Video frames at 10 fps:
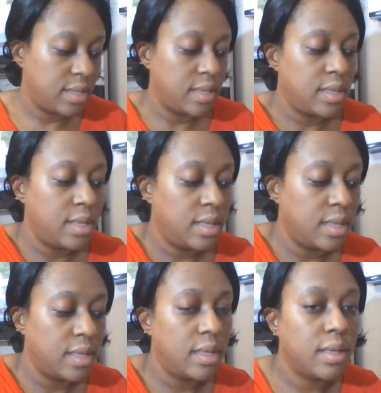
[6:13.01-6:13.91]

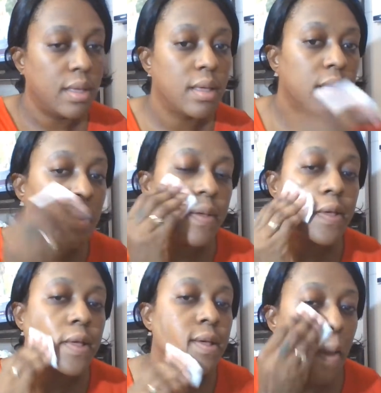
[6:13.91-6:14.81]

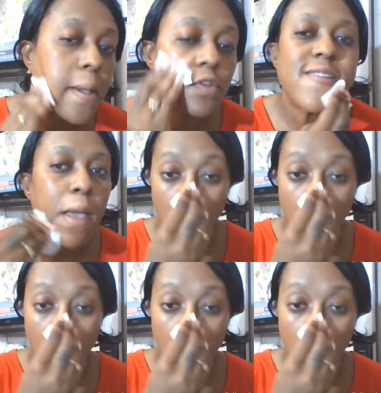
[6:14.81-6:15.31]
[no speech]